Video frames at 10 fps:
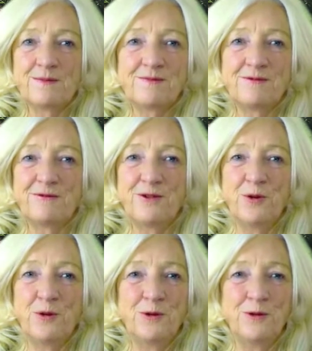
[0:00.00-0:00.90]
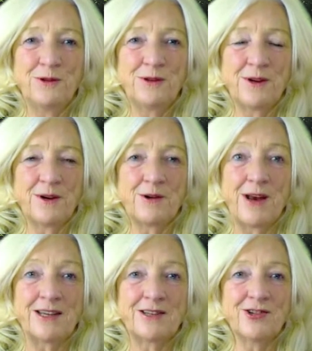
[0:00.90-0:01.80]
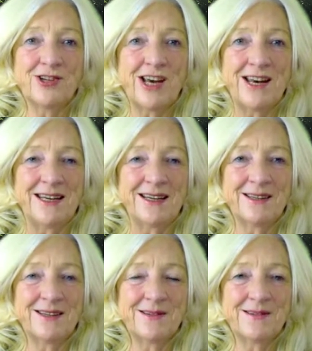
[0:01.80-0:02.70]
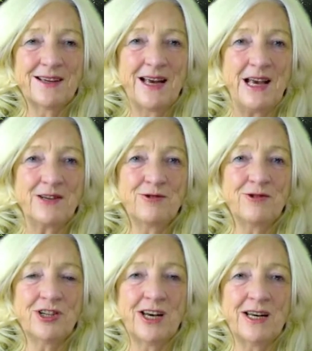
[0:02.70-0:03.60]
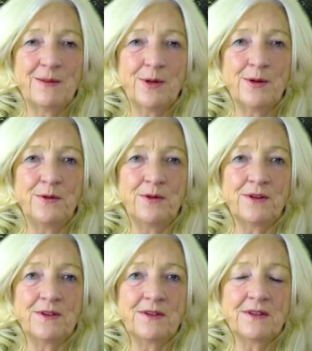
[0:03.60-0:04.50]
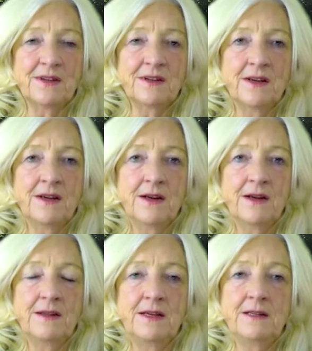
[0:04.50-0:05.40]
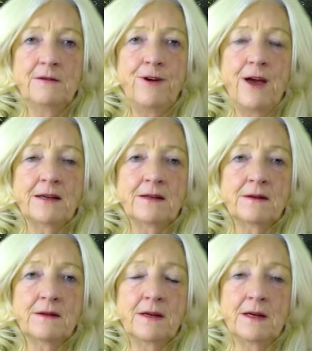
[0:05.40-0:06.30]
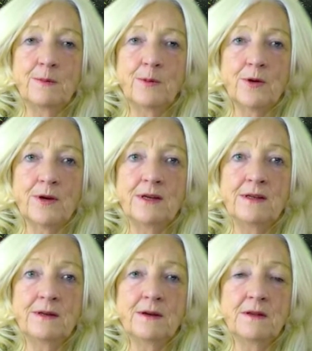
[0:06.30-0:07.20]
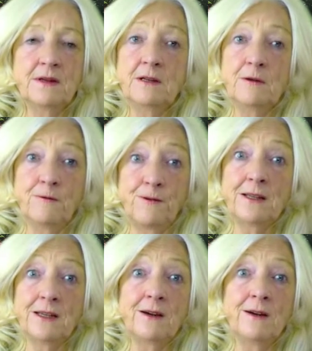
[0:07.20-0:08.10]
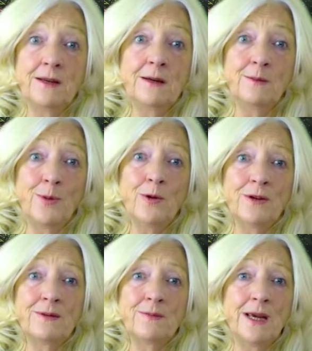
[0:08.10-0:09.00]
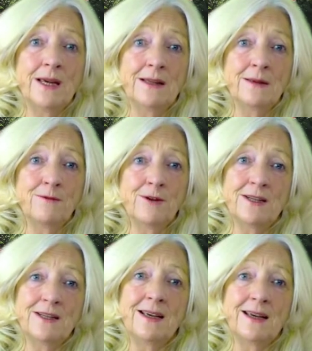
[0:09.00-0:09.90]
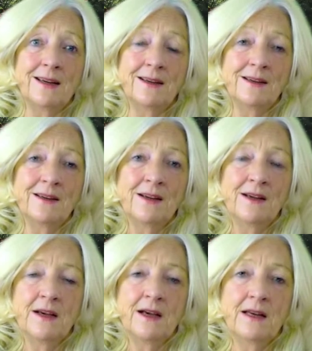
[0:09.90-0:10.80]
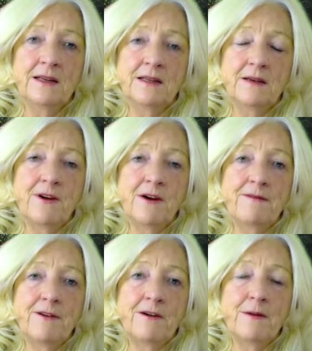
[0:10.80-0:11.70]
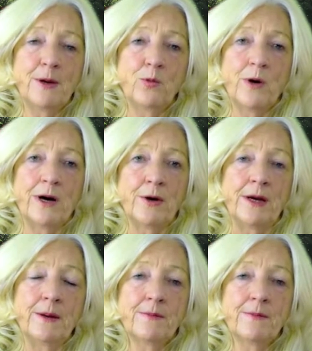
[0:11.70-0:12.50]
foods, are estrogenic pollutants. And these affect the little boys. These are affecting our little boys and making them very sick. And it's a very, very big worry.